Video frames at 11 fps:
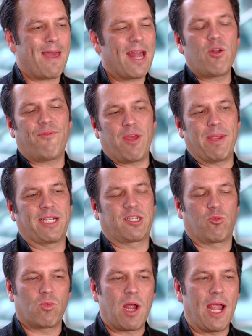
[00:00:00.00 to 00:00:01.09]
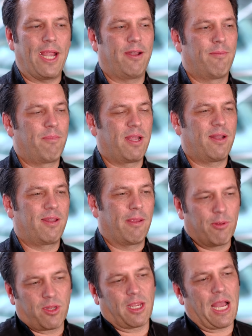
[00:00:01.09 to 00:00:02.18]
I don't know if that makes it right, but they
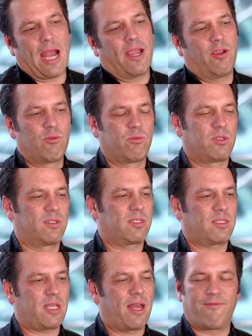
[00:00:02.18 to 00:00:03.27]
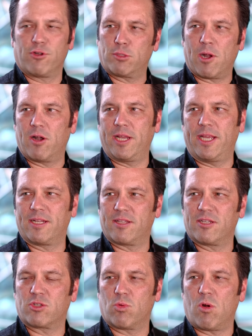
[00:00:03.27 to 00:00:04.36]
put the guy who was head of first party into
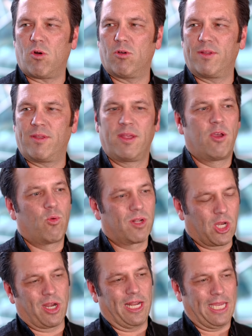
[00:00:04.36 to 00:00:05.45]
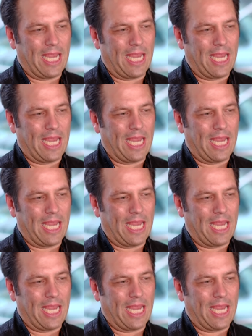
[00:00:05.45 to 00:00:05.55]
this role, and what they're going to